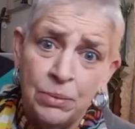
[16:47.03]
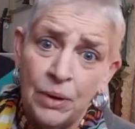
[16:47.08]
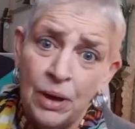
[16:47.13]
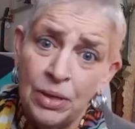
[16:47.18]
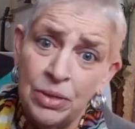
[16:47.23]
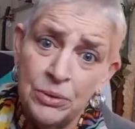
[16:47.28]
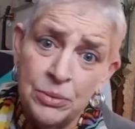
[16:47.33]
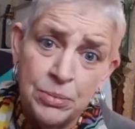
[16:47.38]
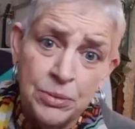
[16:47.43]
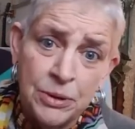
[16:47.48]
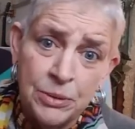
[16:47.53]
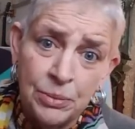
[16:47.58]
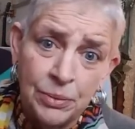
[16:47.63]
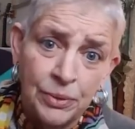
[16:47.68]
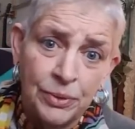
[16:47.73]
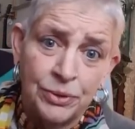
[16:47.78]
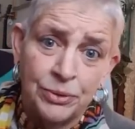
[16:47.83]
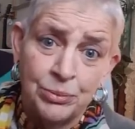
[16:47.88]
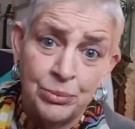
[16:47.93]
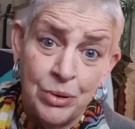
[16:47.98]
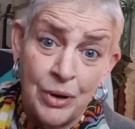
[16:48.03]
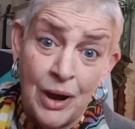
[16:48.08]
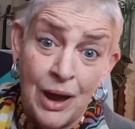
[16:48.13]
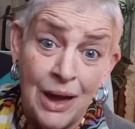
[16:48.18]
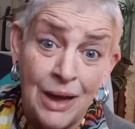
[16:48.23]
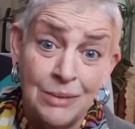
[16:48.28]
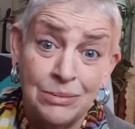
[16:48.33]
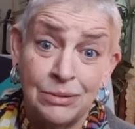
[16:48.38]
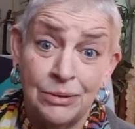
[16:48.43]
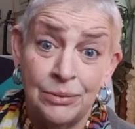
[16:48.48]
other people's
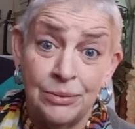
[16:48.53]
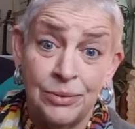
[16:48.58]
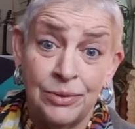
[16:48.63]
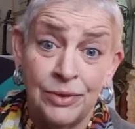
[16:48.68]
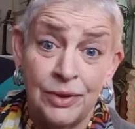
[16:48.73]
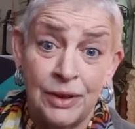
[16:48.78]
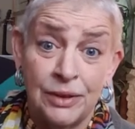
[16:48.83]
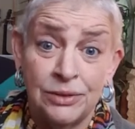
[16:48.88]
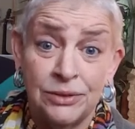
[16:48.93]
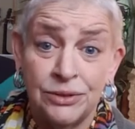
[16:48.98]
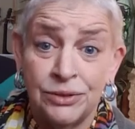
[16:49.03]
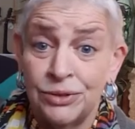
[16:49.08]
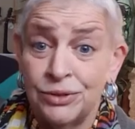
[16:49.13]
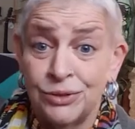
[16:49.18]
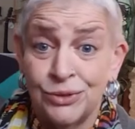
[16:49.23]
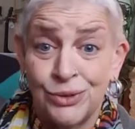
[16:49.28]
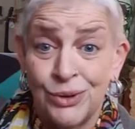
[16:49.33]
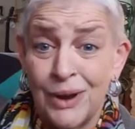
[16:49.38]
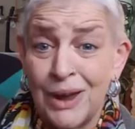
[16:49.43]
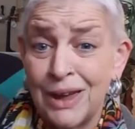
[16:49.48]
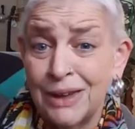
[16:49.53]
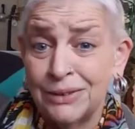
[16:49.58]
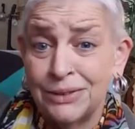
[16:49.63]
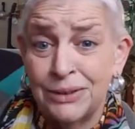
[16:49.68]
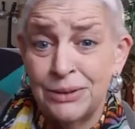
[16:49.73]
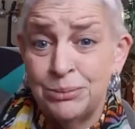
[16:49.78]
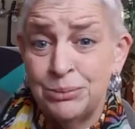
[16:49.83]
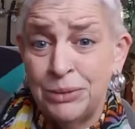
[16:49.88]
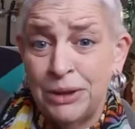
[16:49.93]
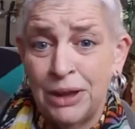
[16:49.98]
problems that
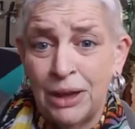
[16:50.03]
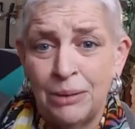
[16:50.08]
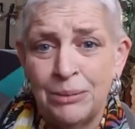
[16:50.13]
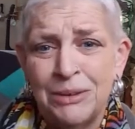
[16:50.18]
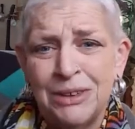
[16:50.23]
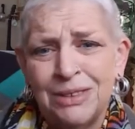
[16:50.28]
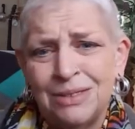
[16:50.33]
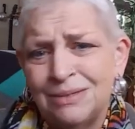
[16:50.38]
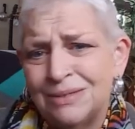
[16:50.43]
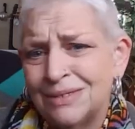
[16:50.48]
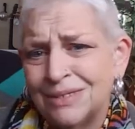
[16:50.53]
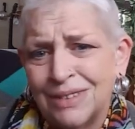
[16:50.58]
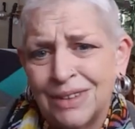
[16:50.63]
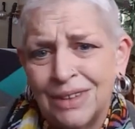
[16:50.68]
distracted me. I mean,